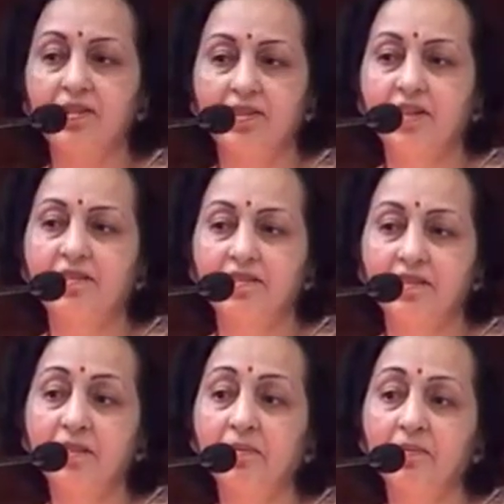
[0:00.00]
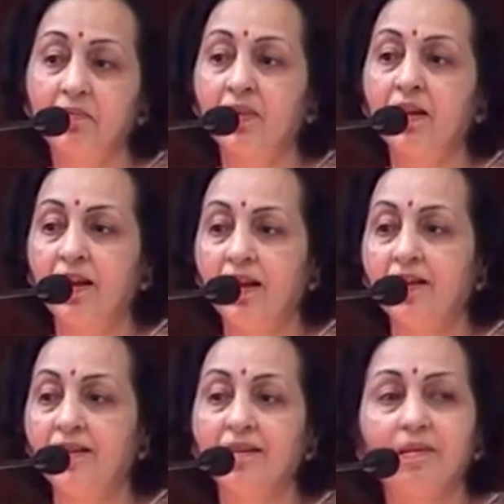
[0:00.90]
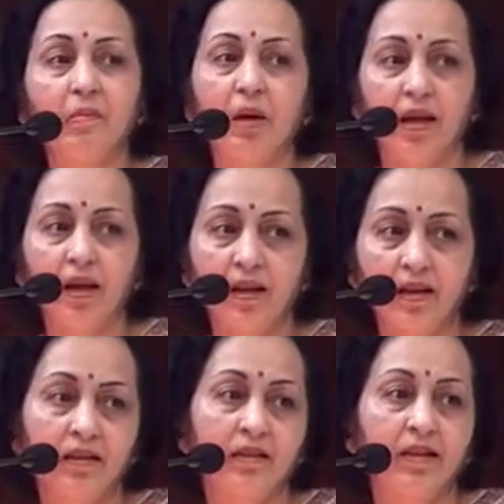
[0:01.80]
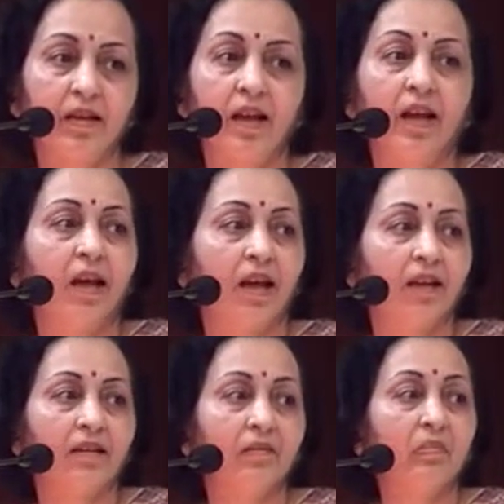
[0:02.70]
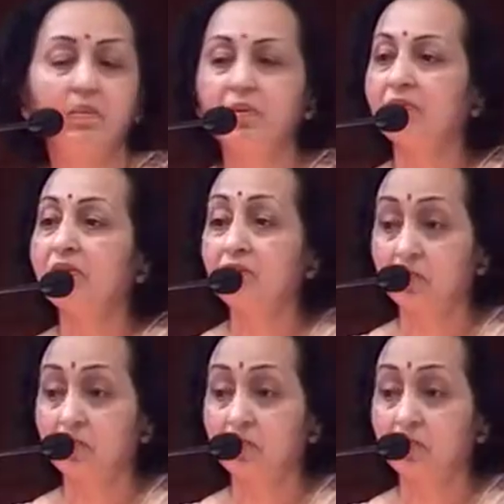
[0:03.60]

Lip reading: on a jet ski in an abaya. And people would